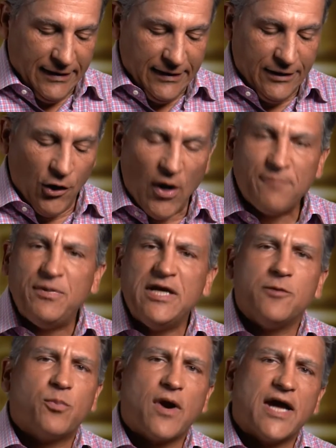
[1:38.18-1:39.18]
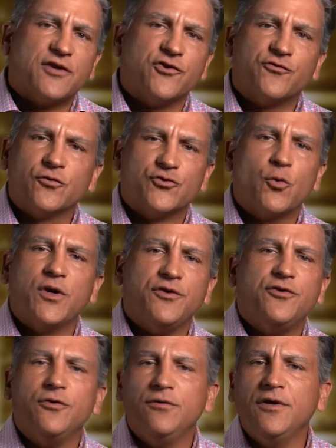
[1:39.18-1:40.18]
I've been in practice for
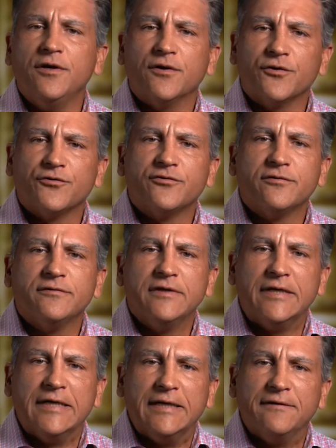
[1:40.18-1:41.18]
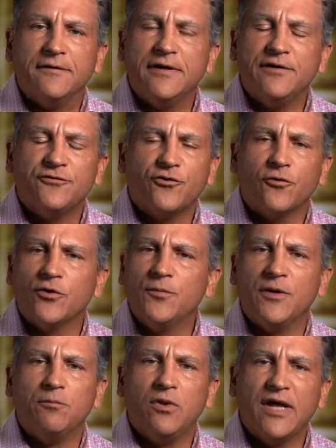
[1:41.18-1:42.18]
22 years and certainly
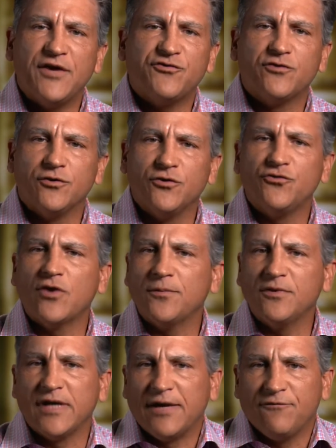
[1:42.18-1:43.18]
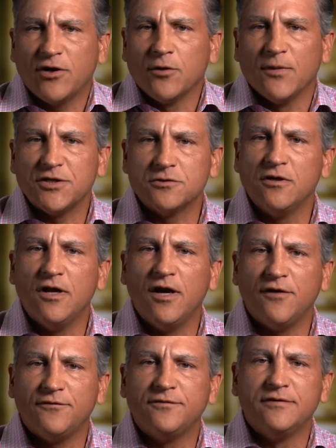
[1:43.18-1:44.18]
been blessed to do something I very much
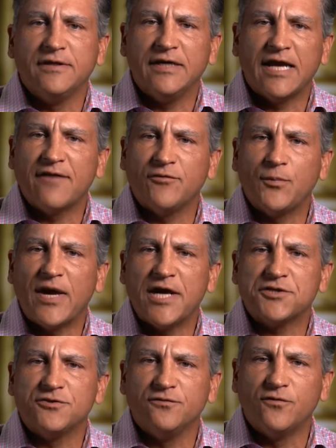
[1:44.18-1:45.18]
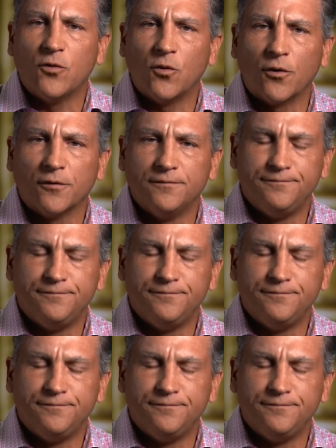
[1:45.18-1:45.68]
love and have a passion for.